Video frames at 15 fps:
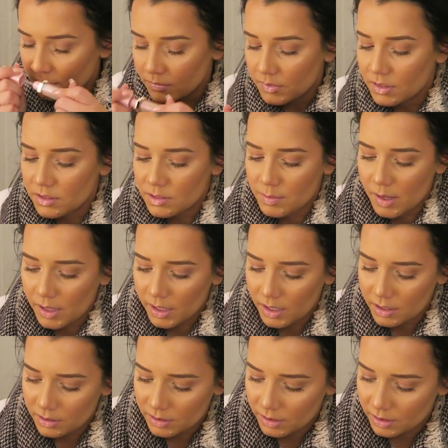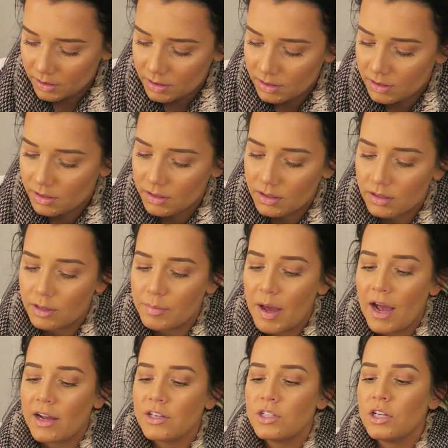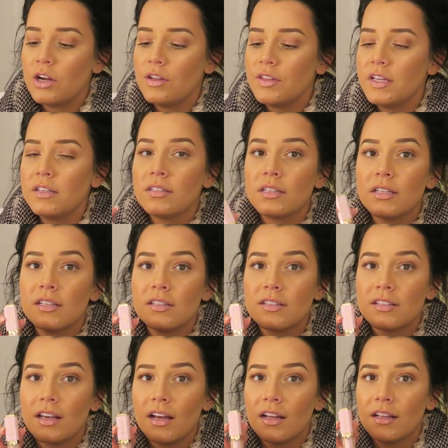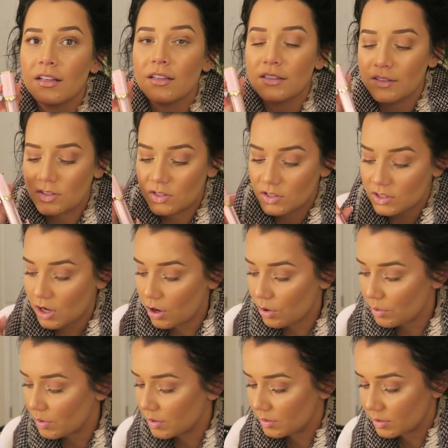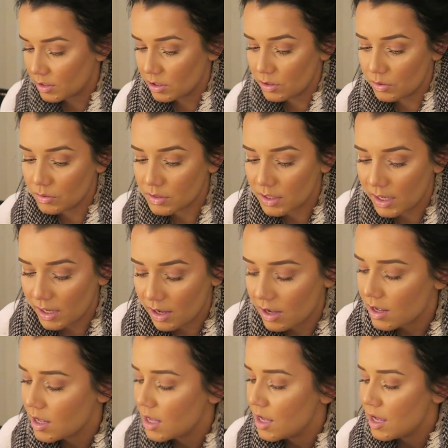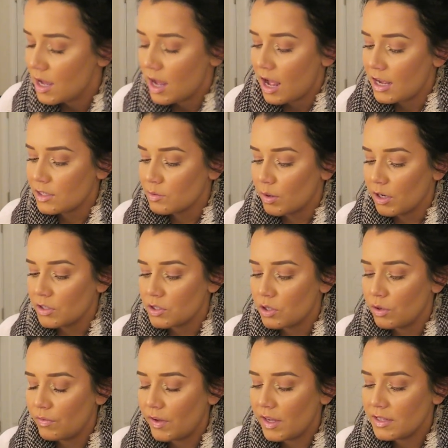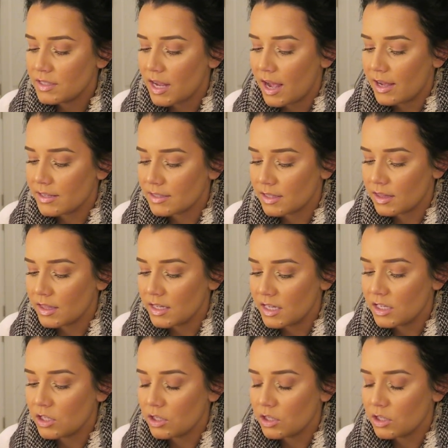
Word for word: It doesn't smell like anything. The packaging on this is so cute. Like, I swear, Too Faced has the